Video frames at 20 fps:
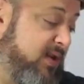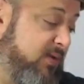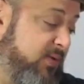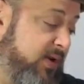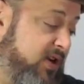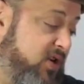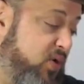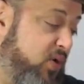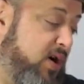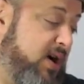
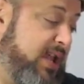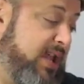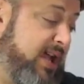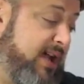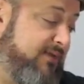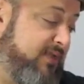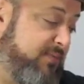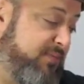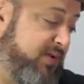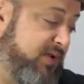recording
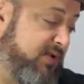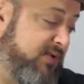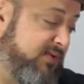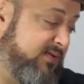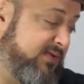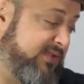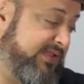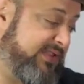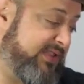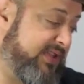of a
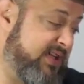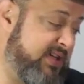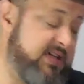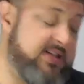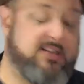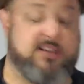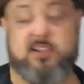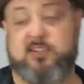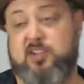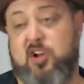blues
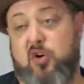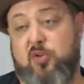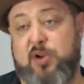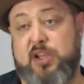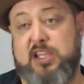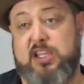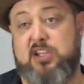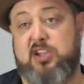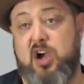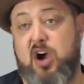that's
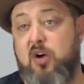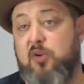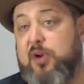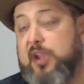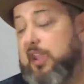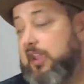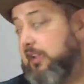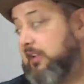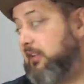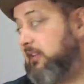already
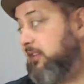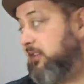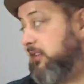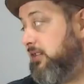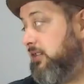going